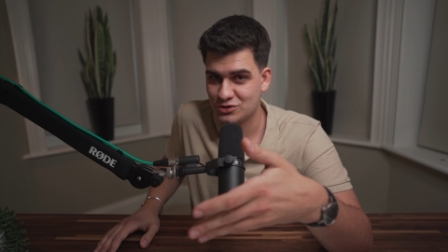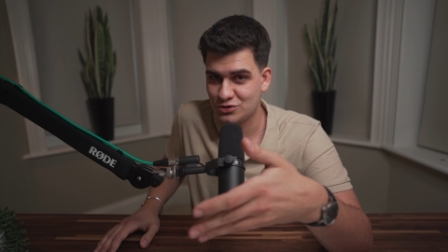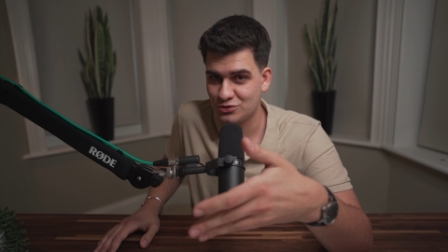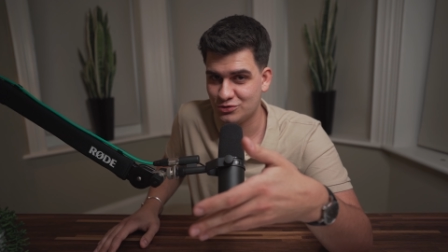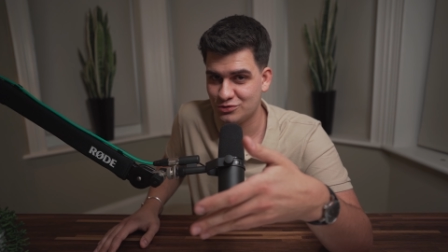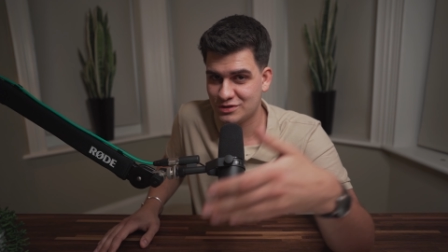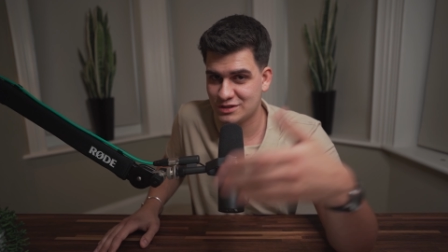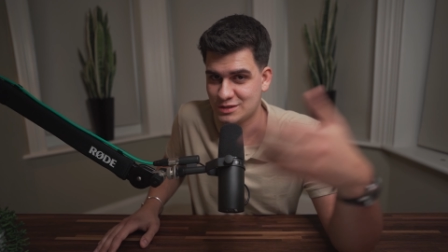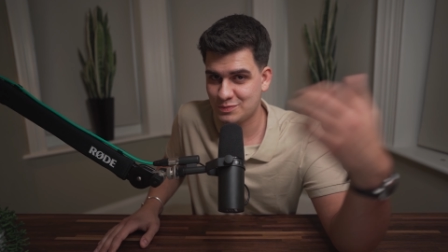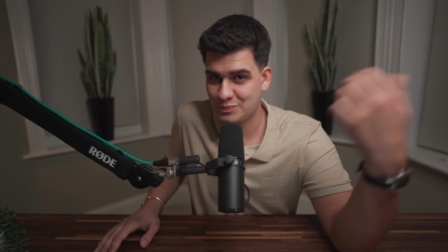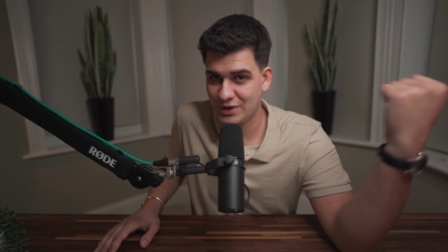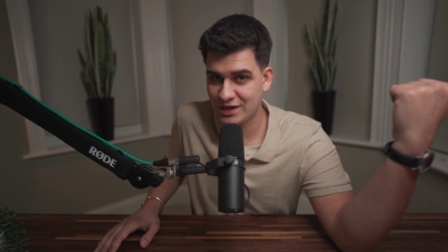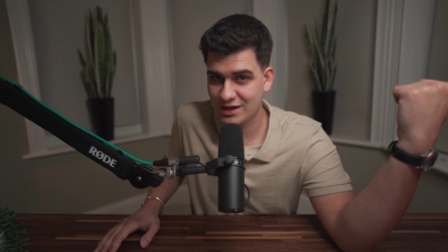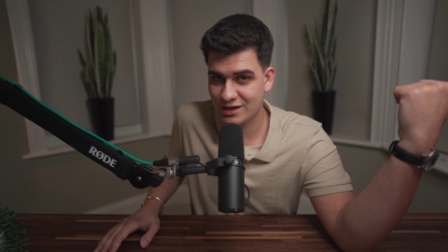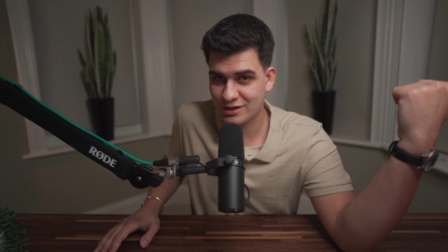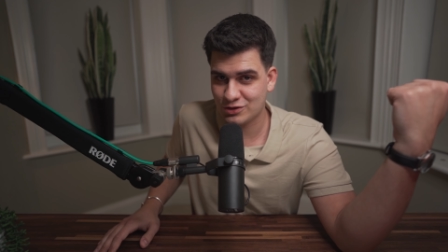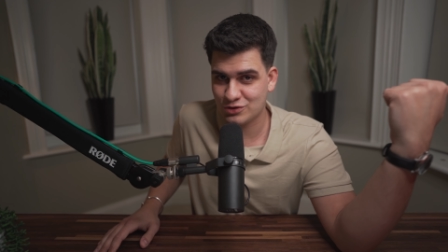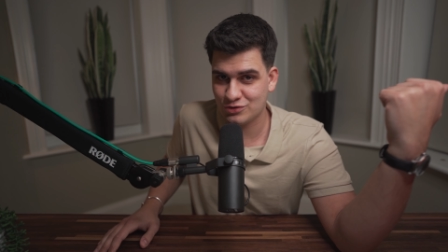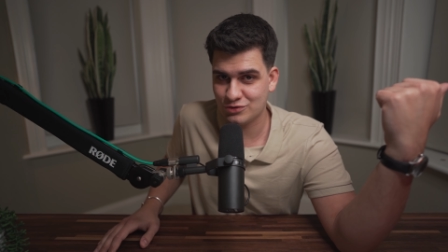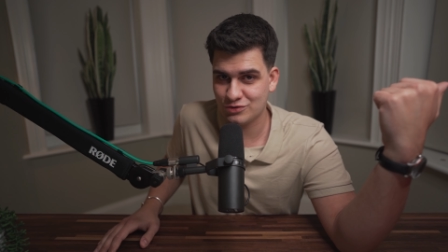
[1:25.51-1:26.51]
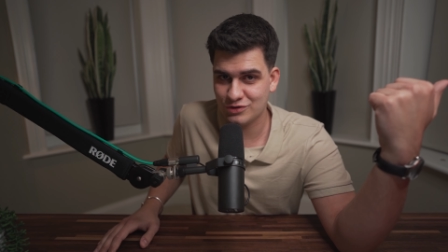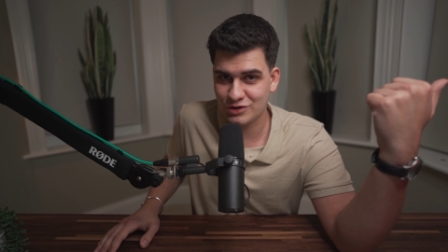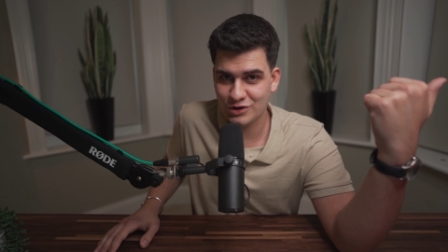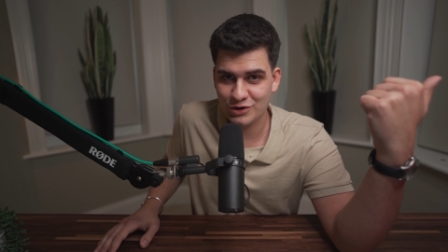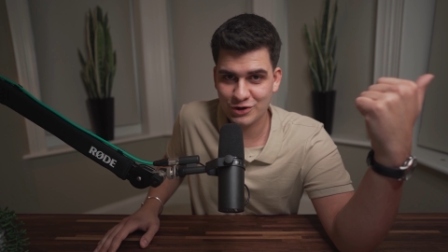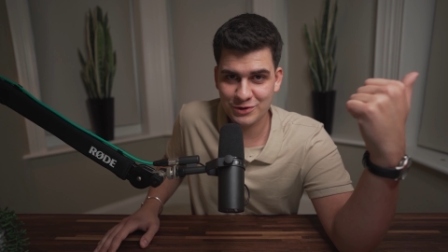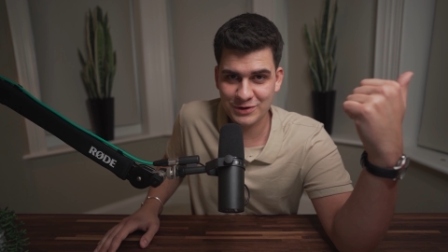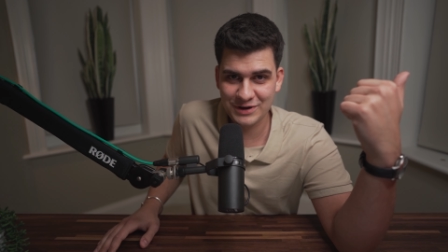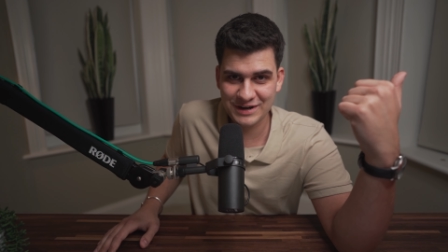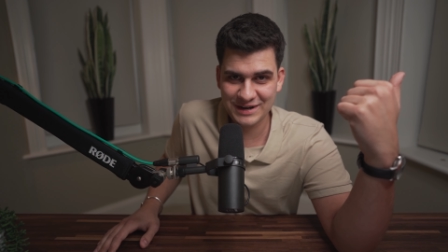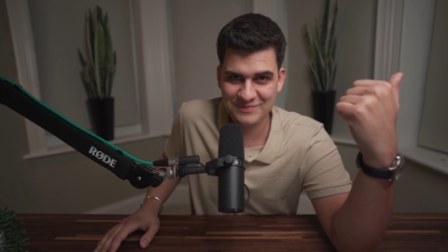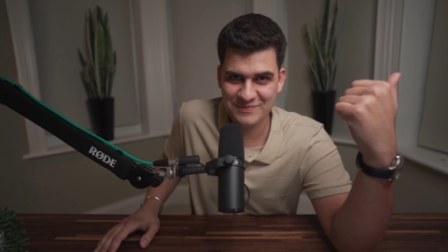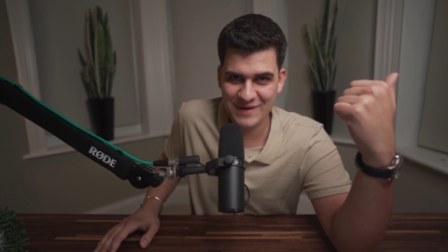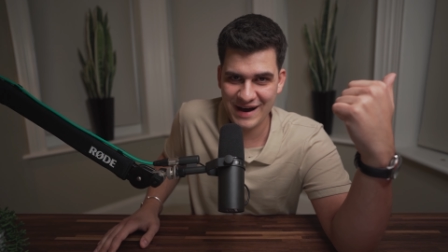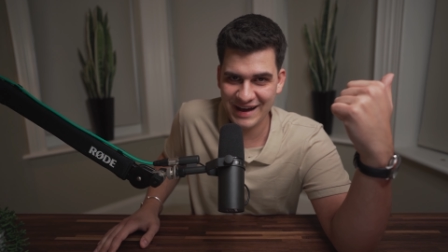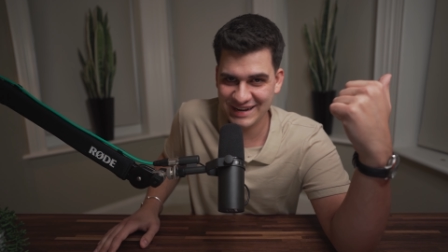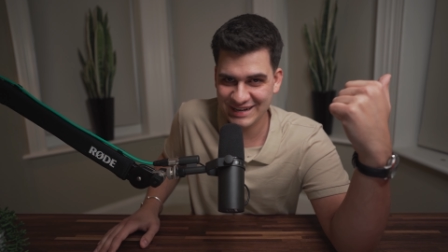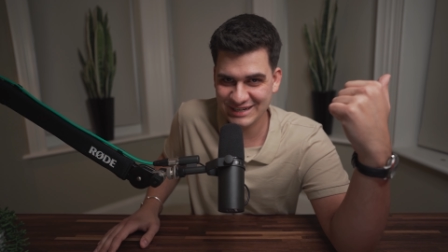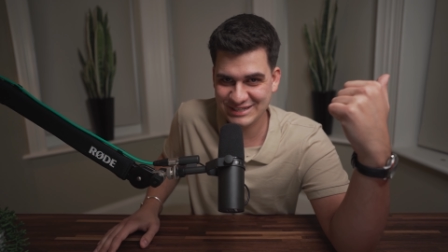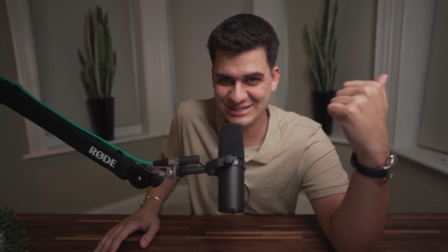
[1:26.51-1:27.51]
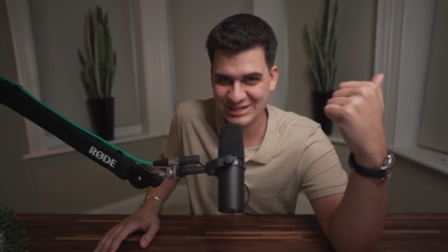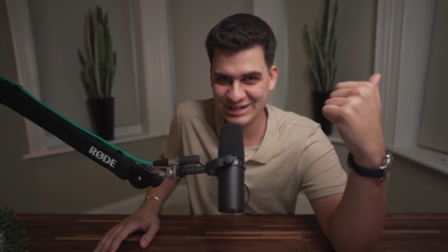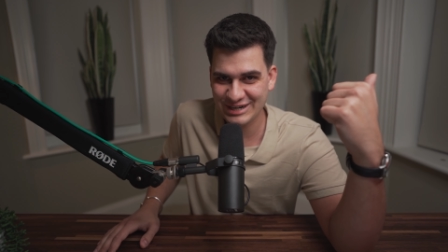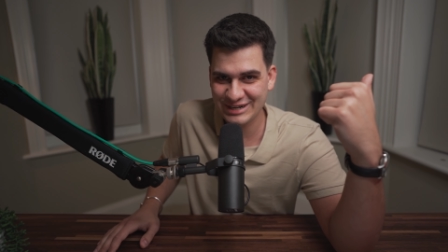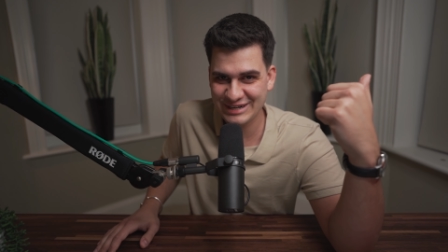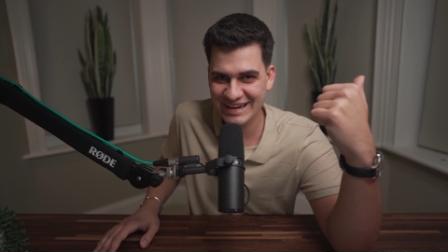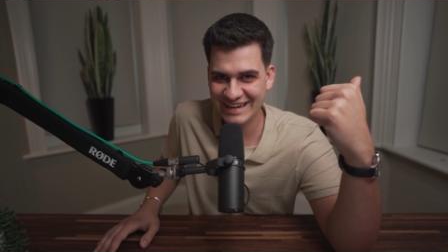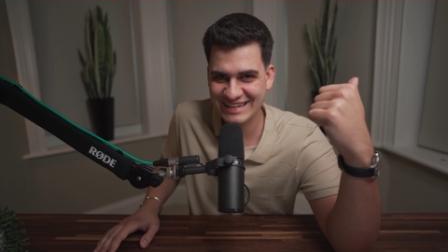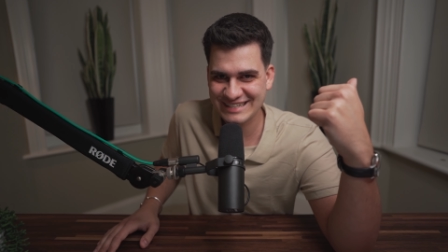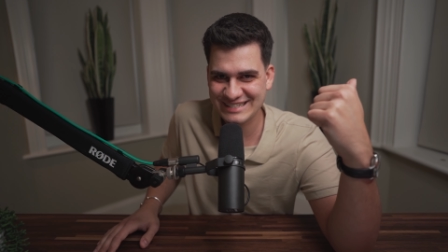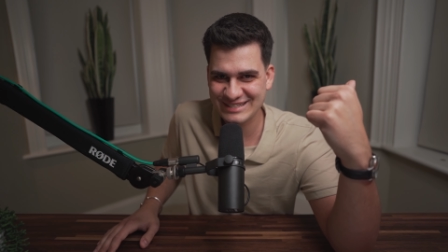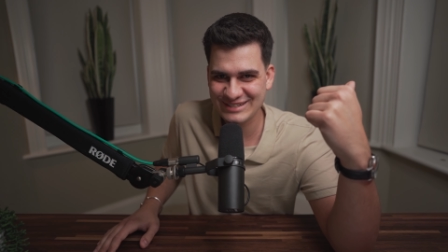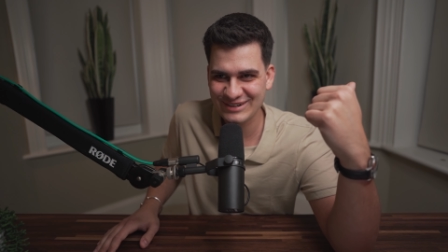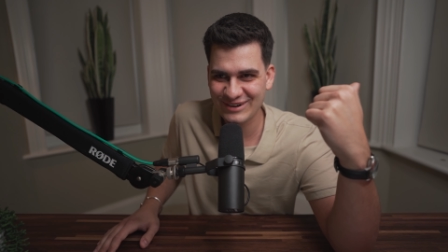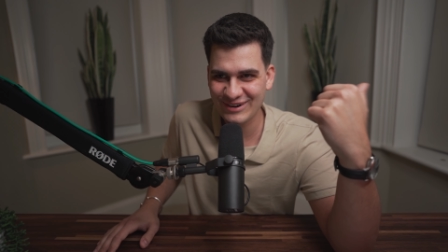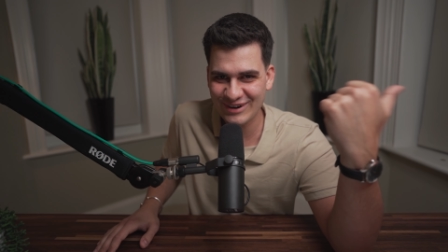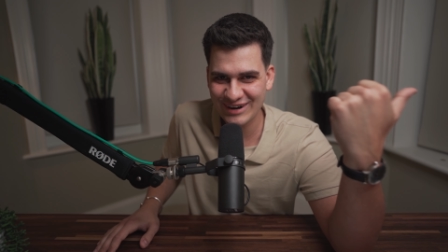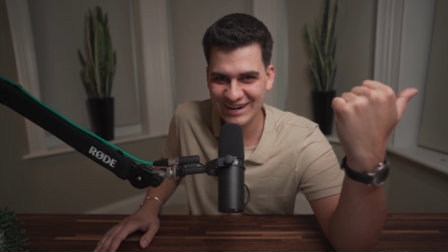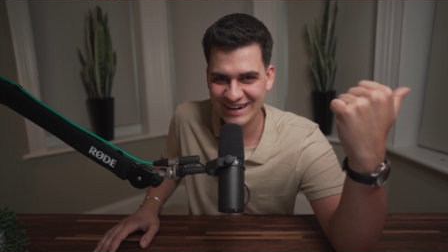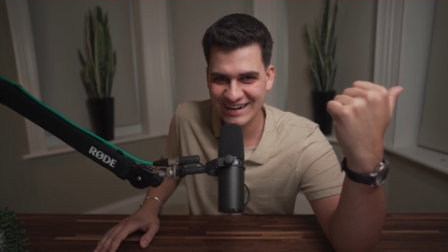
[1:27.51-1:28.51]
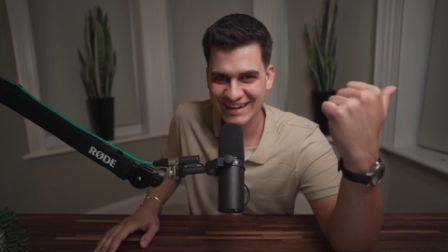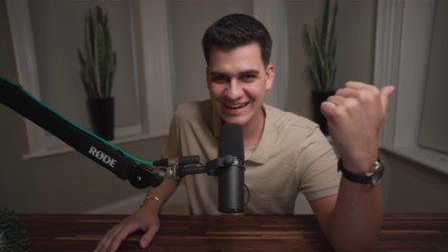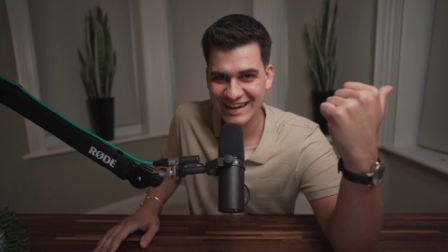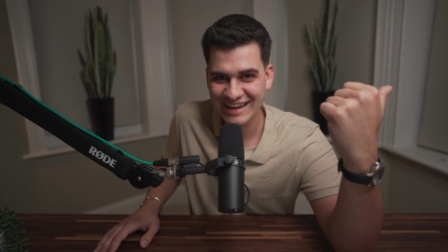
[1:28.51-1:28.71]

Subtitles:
to speak to your manager next door